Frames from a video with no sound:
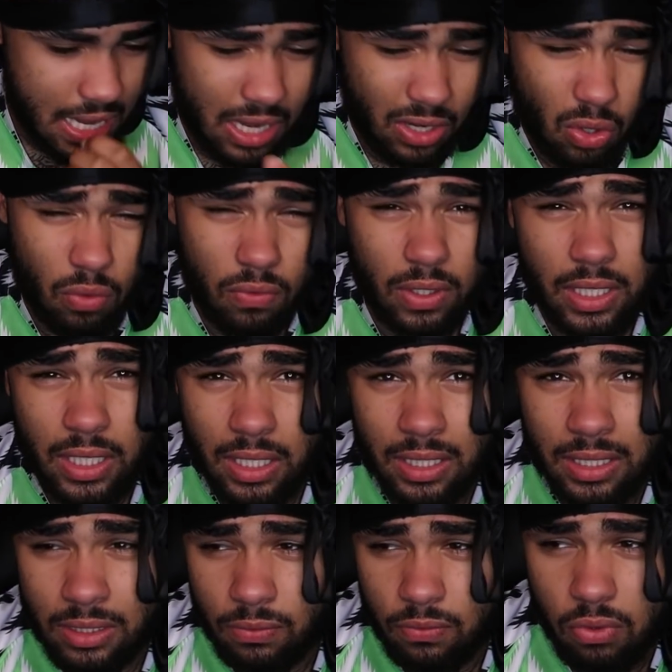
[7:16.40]
And over
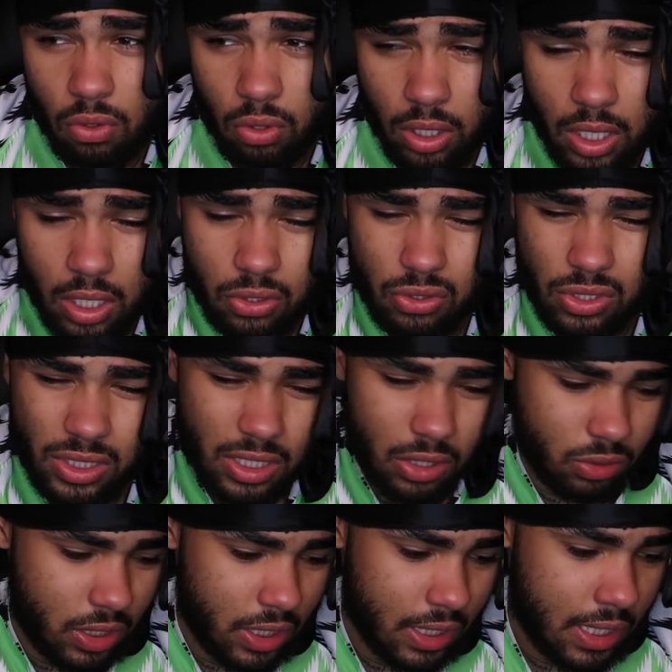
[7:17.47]
there in foreign countries,
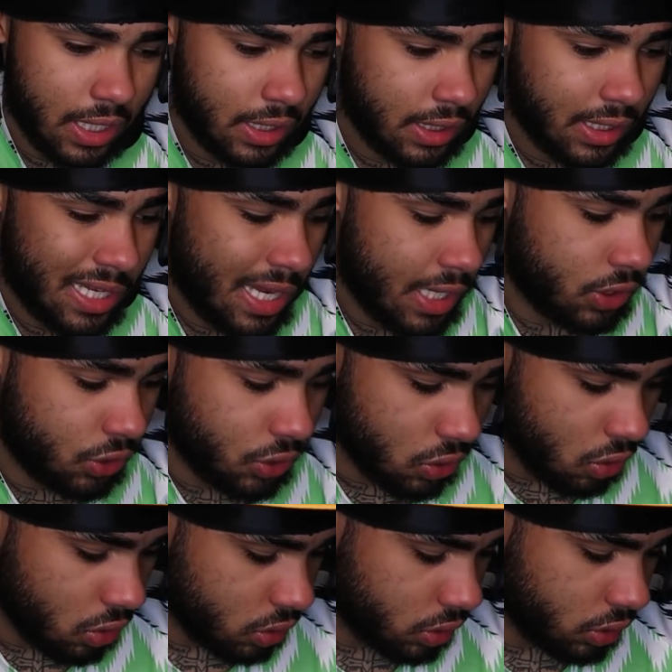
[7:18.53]
they'll take any cash you
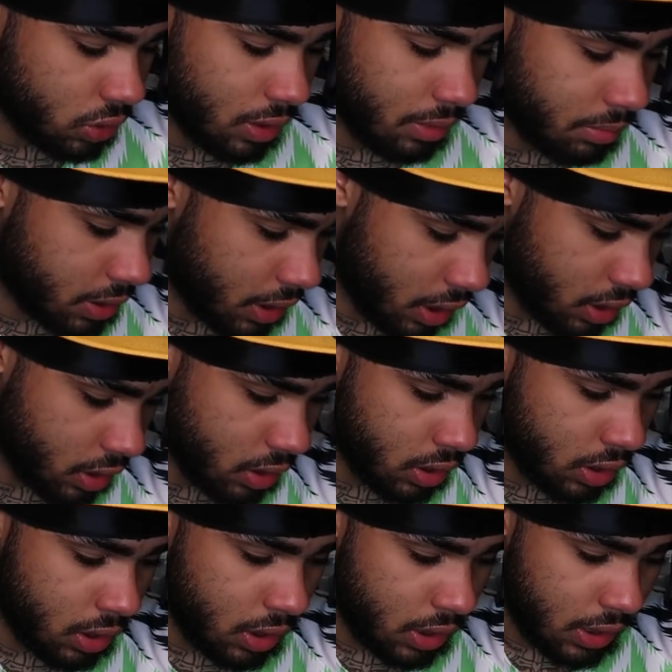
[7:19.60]
got, you know what I'm saying?
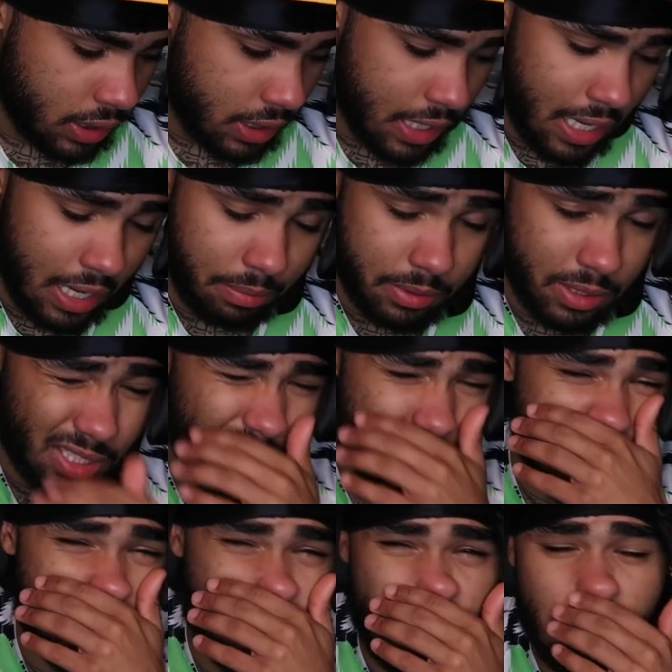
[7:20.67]
They're happy to
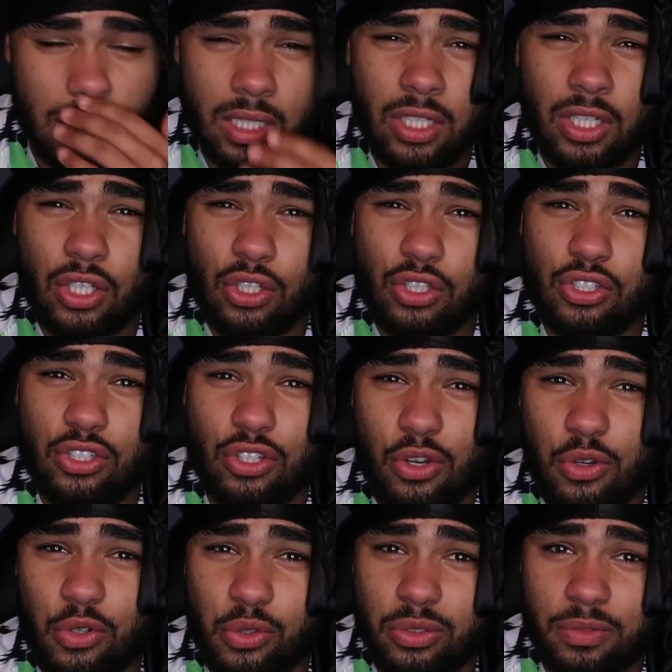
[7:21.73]
take it.
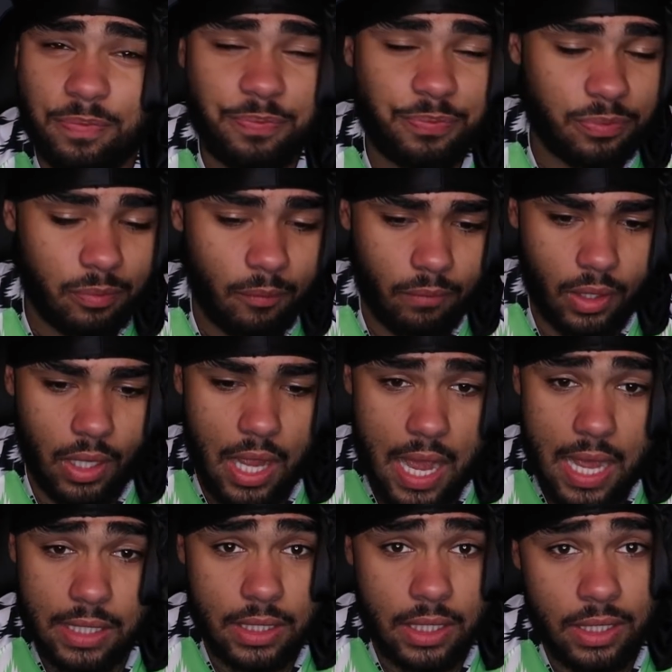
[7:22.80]
So,
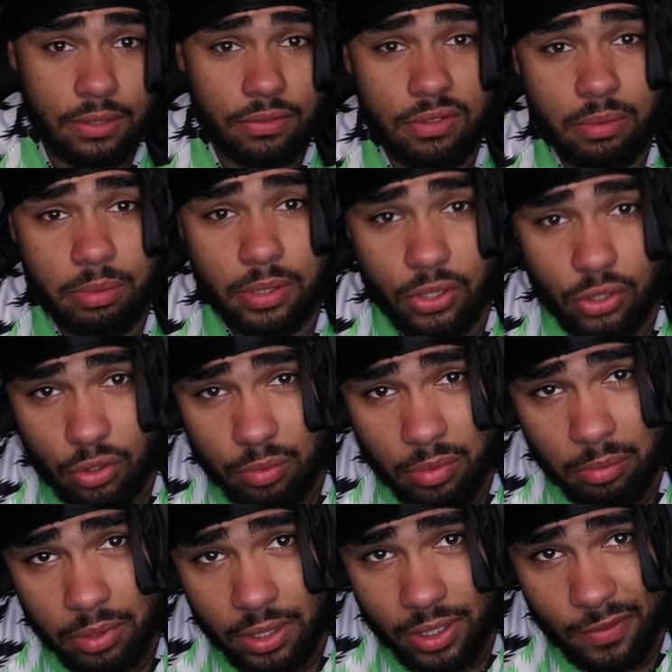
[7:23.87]
as any flipping
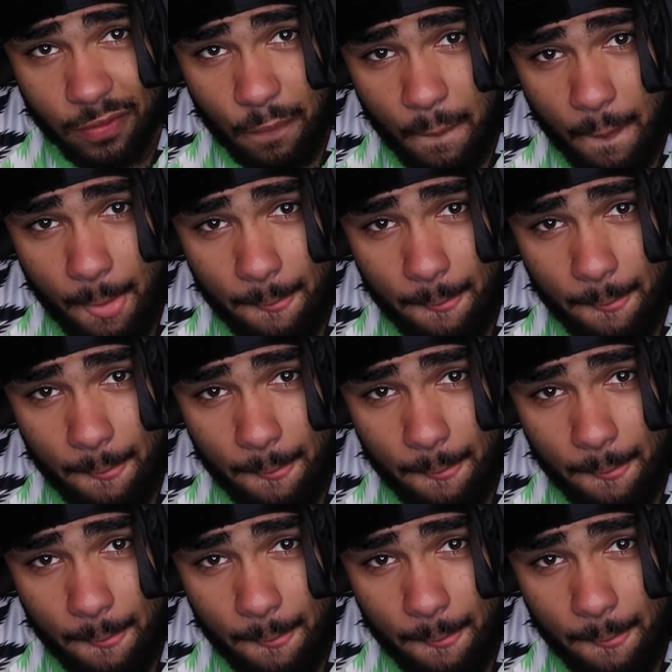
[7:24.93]
human being.